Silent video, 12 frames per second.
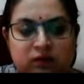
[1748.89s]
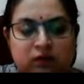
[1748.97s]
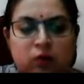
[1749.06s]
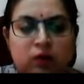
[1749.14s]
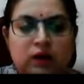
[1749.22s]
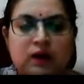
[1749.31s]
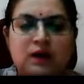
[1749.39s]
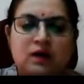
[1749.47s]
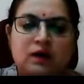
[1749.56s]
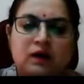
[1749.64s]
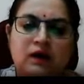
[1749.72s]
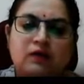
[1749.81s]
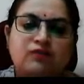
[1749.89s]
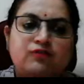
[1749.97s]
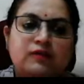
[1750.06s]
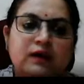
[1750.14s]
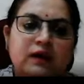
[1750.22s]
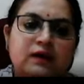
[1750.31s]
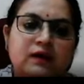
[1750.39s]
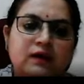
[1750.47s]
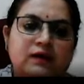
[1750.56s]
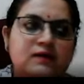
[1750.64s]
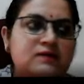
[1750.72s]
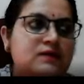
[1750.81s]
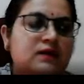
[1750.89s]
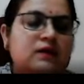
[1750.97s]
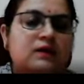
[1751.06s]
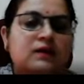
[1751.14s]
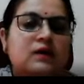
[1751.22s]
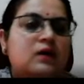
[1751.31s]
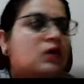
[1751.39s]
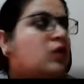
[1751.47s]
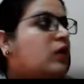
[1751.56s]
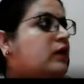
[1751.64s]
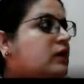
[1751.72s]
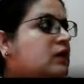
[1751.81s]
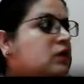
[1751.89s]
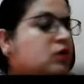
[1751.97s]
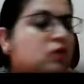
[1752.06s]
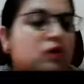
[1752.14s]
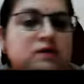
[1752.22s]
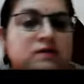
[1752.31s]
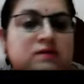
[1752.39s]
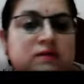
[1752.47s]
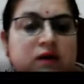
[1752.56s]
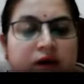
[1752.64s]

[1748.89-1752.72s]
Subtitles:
Okay, if there is a continuous